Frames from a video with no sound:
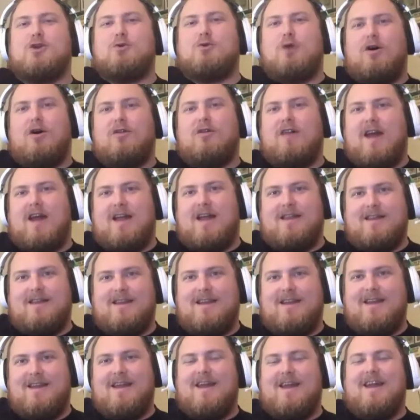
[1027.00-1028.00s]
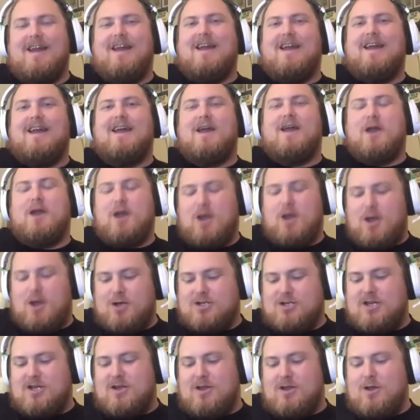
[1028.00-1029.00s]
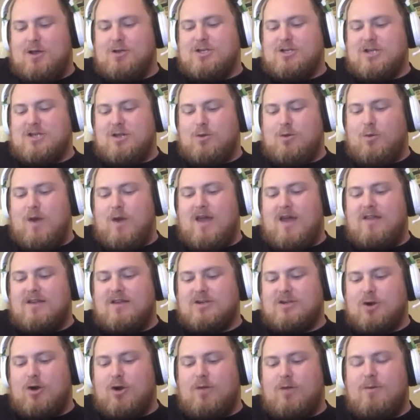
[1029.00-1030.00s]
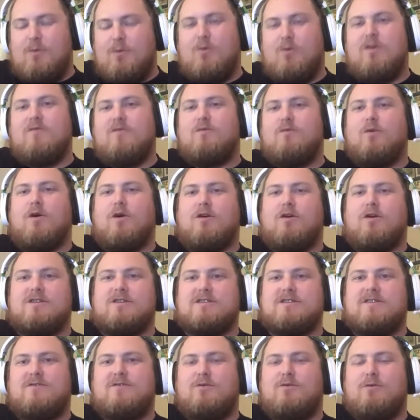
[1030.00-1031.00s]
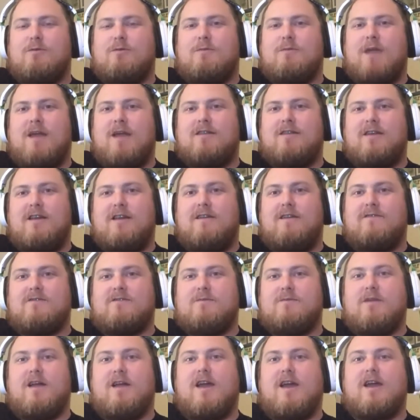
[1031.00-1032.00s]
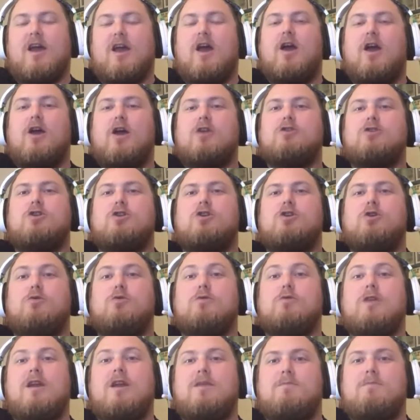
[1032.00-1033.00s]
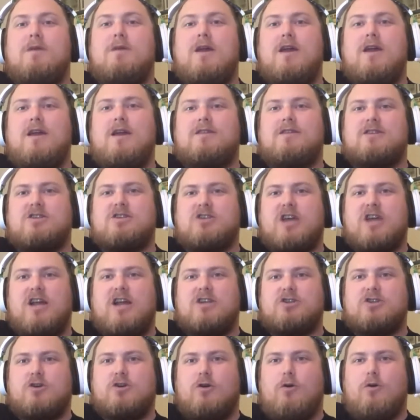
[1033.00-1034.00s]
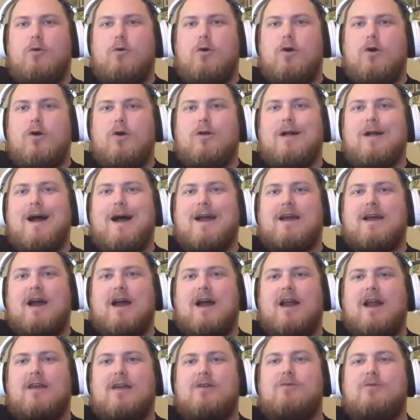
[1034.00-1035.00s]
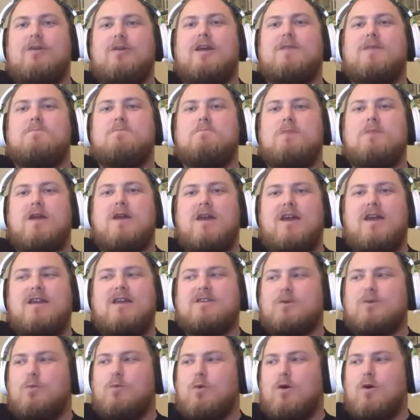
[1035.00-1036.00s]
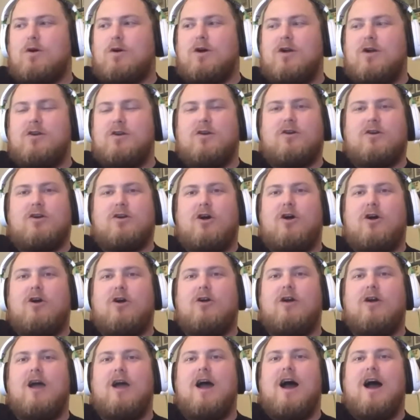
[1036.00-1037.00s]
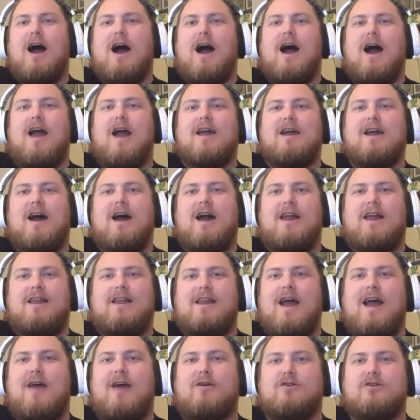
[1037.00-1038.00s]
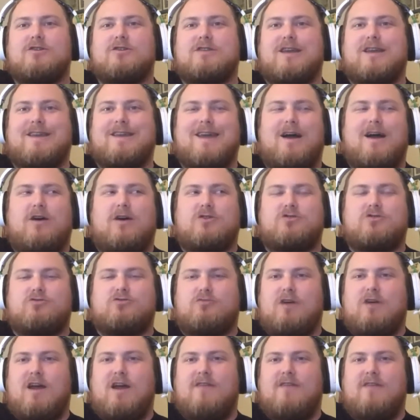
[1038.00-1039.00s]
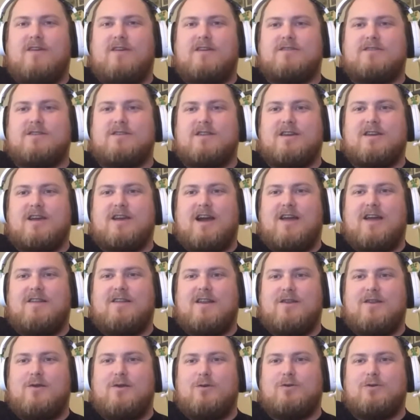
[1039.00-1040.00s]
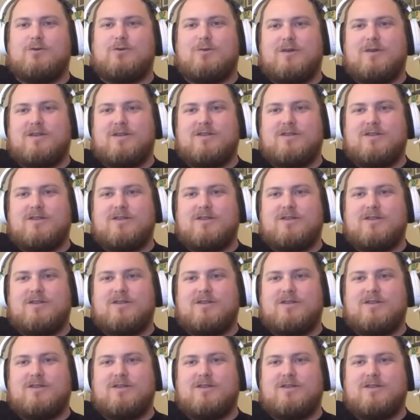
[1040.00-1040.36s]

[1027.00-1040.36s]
all that, that, but we don't. See, see, the way this argument would have worked is if you were manly enough to be like, you need me to change your oil. I got it. You need me to work on your car. I got it. Now you're just like, yeah, I'll drive it to the guy that knows what he's